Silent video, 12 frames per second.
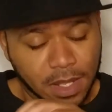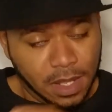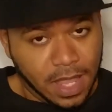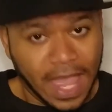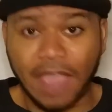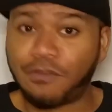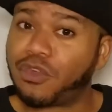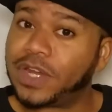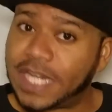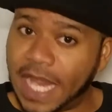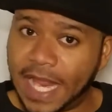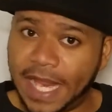every
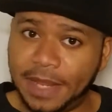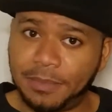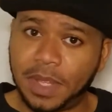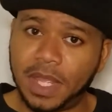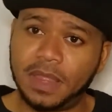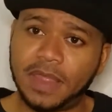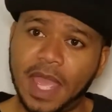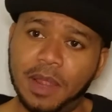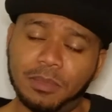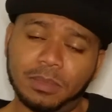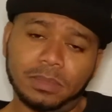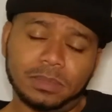time that
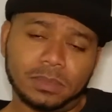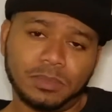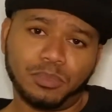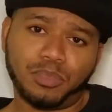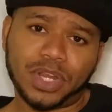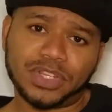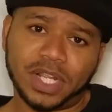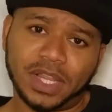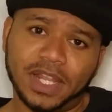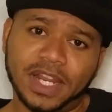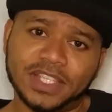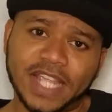President Clinton
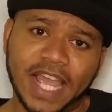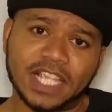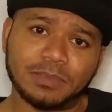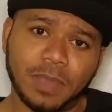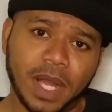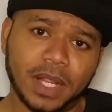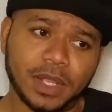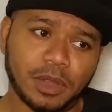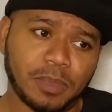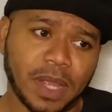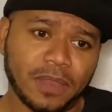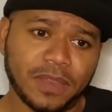has asked Monica
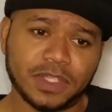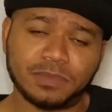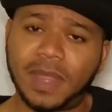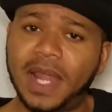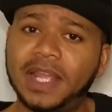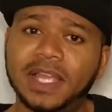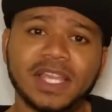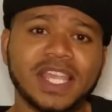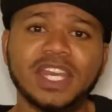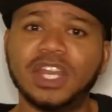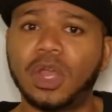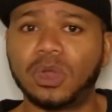about this, Monica he
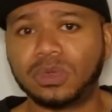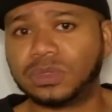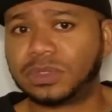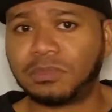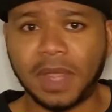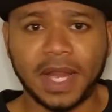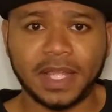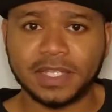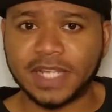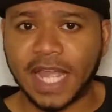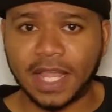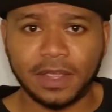knows Monica's
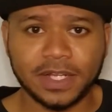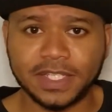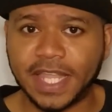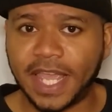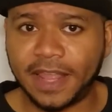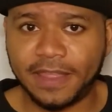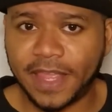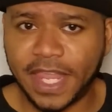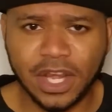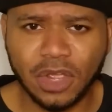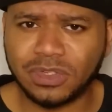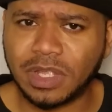not going to say anything. He
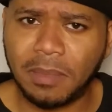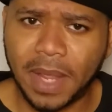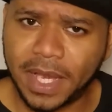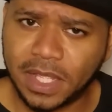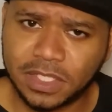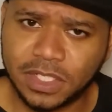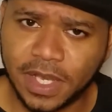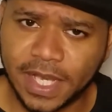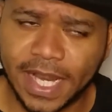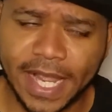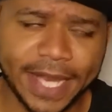knows that Monica's going to lie,